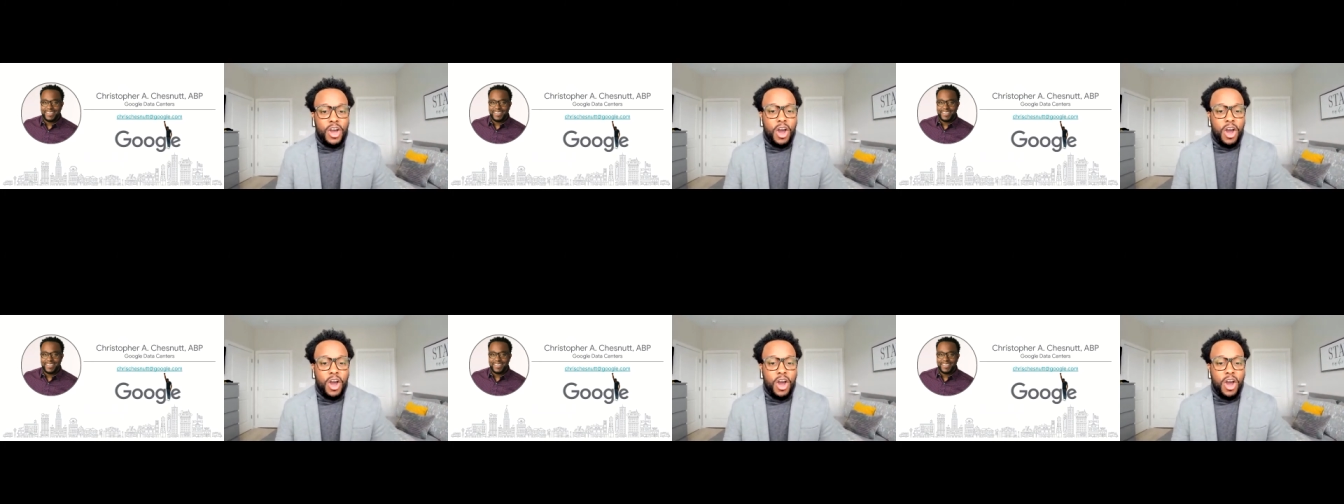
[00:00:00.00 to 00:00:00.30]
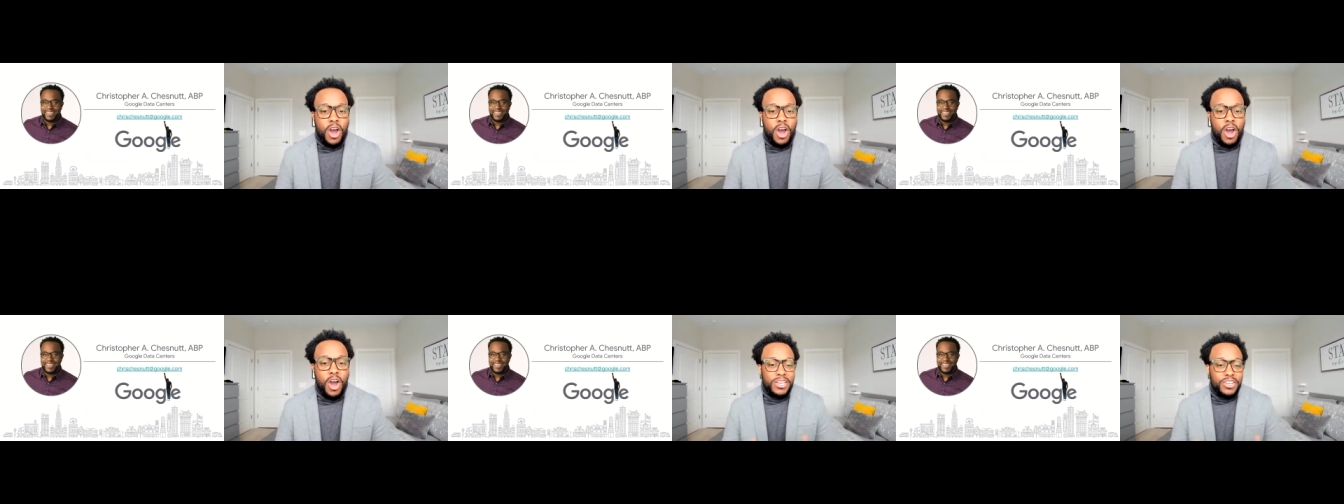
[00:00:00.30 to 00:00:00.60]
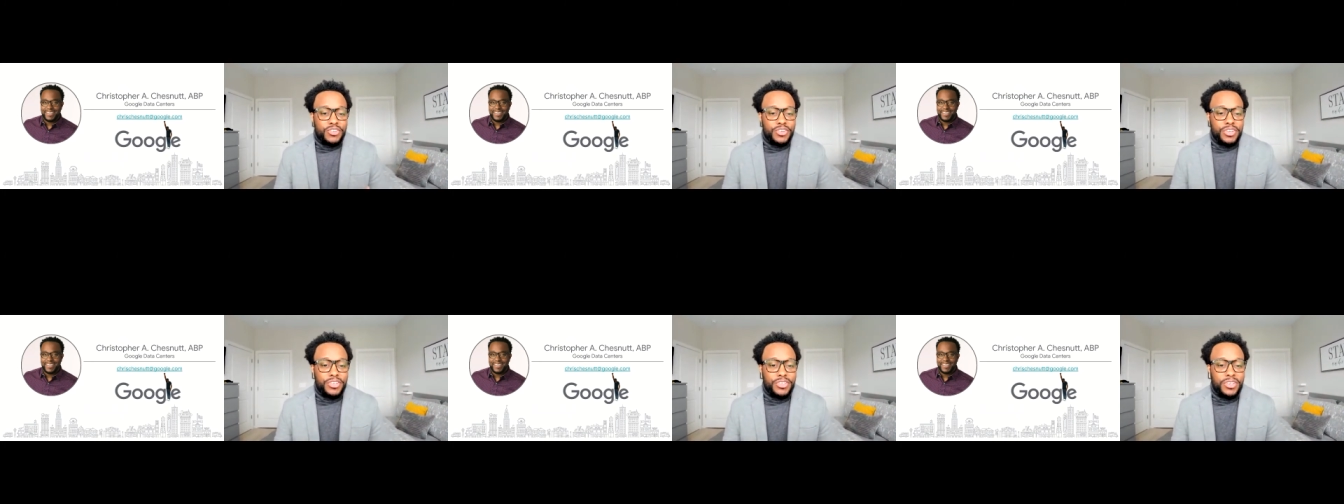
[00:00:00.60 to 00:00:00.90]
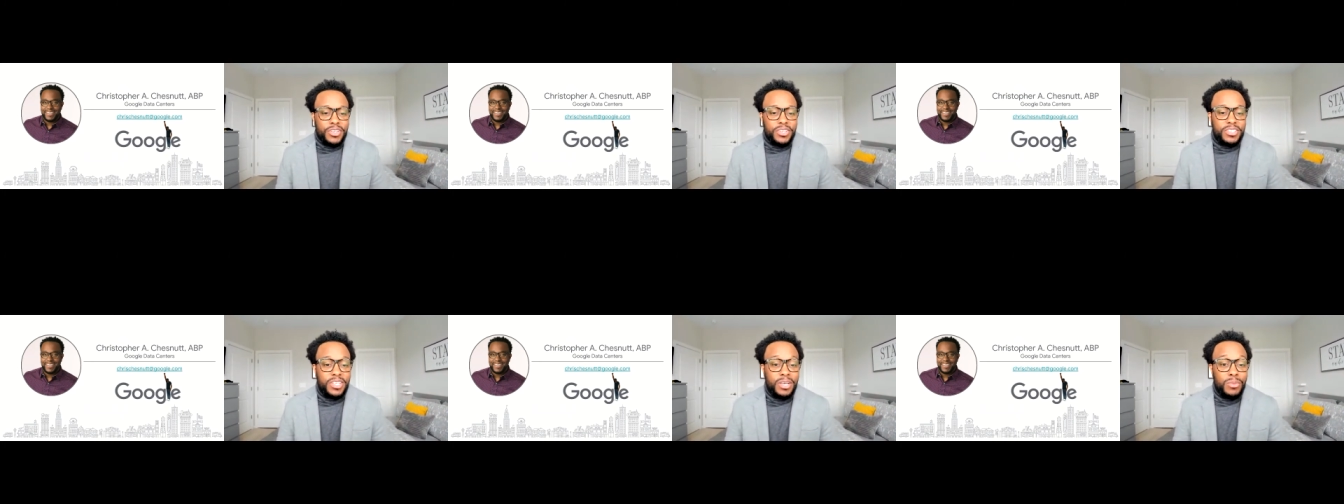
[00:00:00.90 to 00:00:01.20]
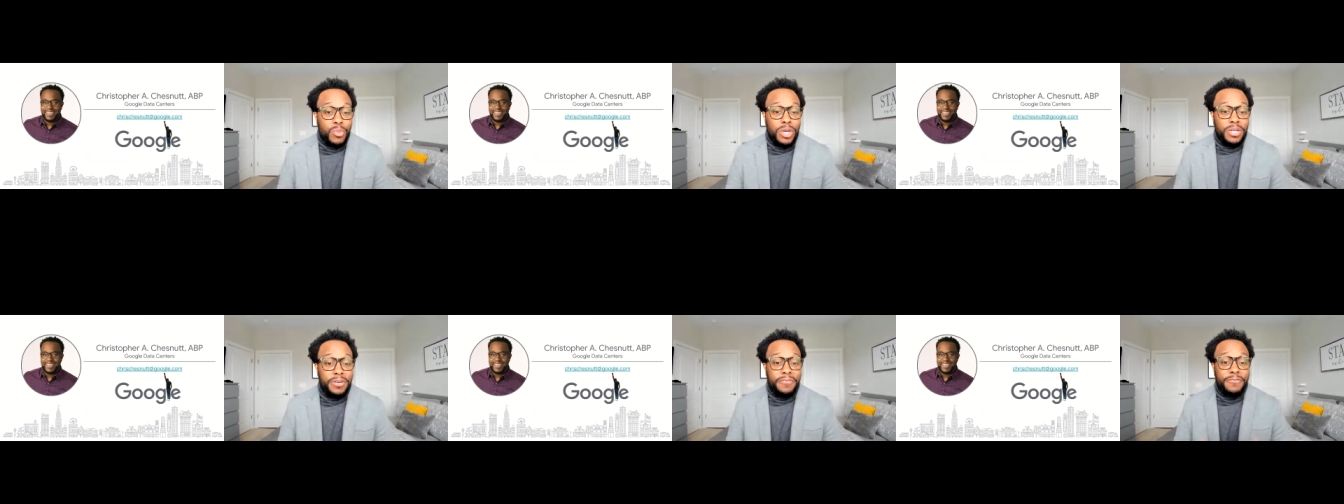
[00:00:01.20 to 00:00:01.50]
and ministries are
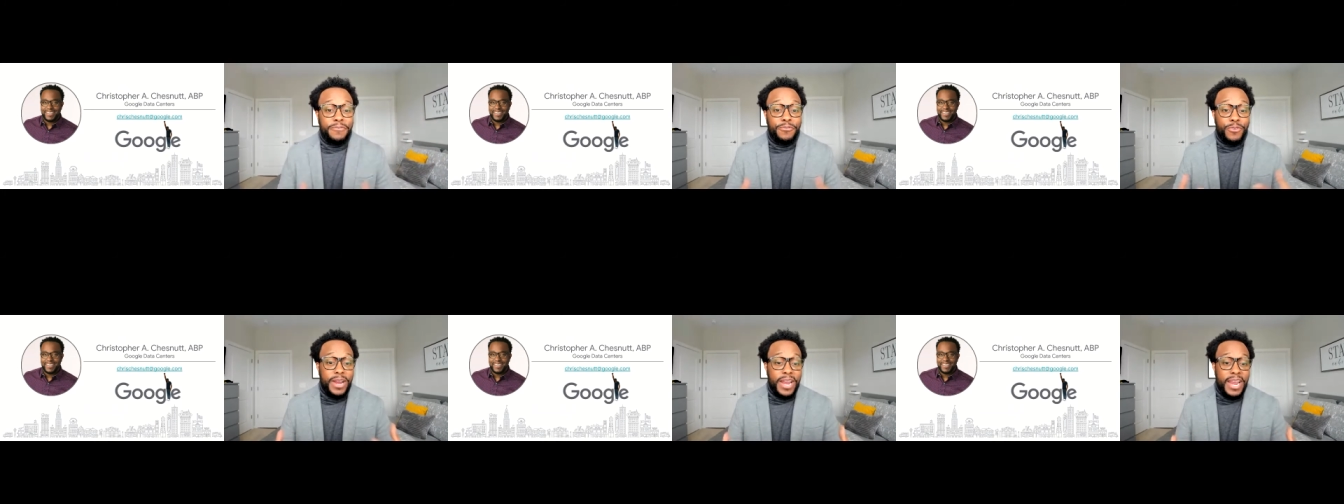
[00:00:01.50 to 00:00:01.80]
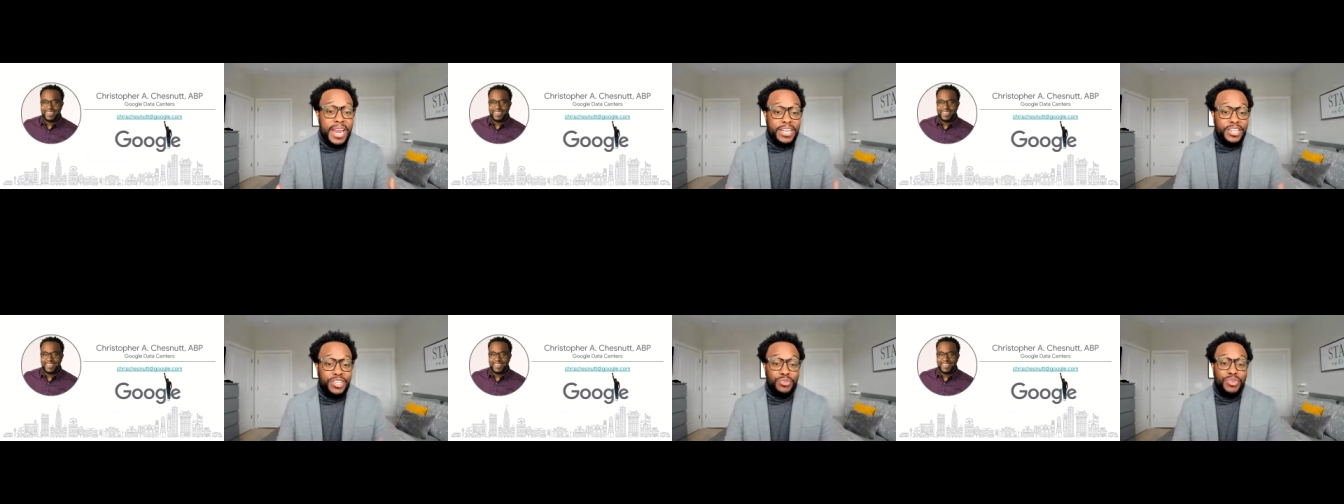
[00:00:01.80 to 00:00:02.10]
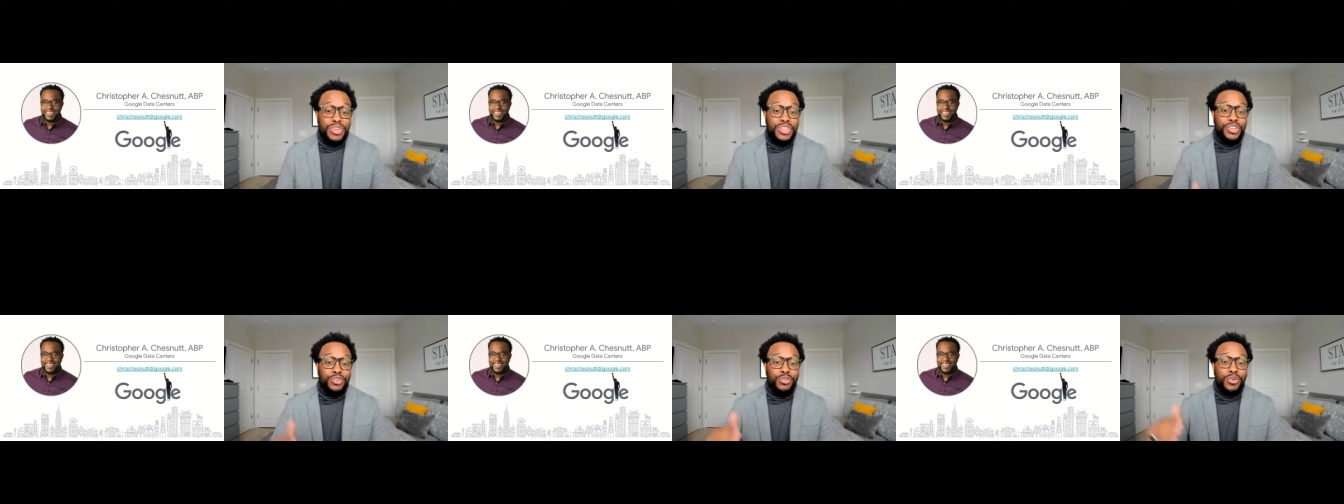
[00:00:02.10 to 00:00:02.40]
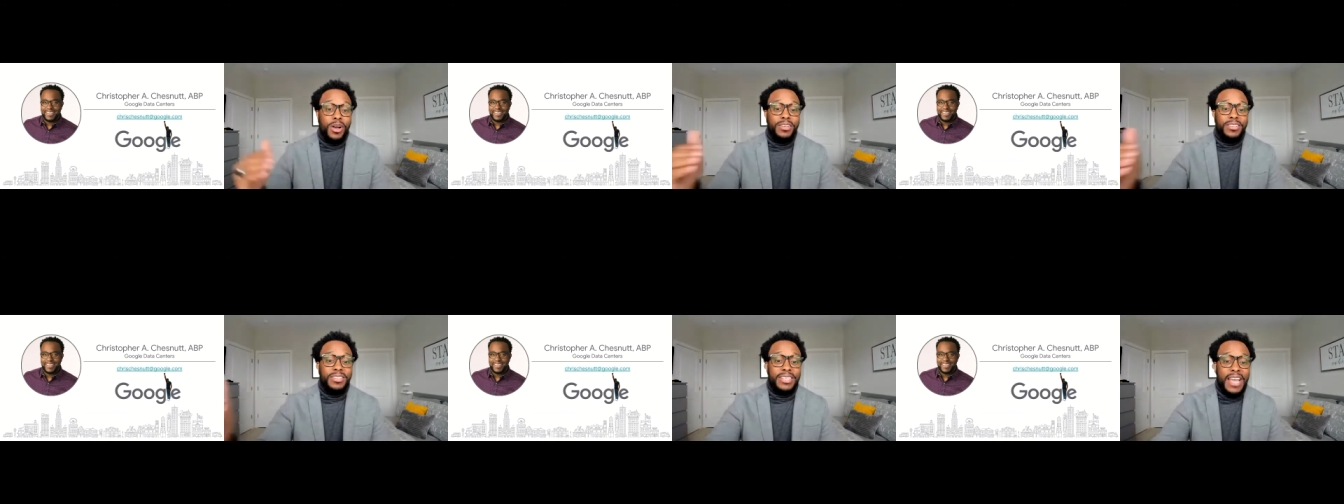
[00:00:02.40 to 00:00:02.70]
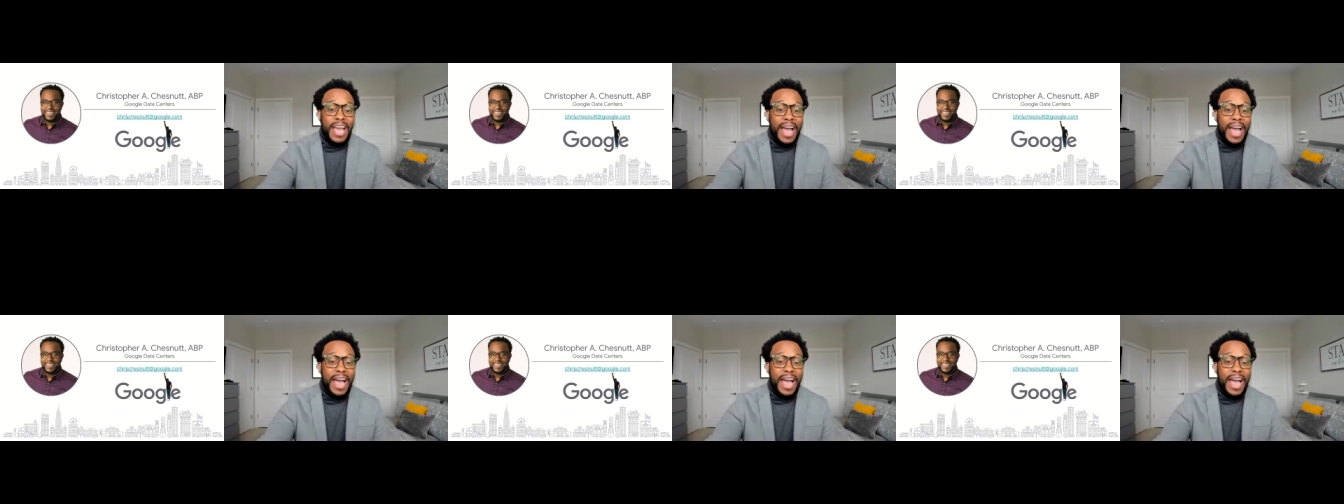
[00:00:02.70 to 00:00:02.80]
somewhat afraid to reach across the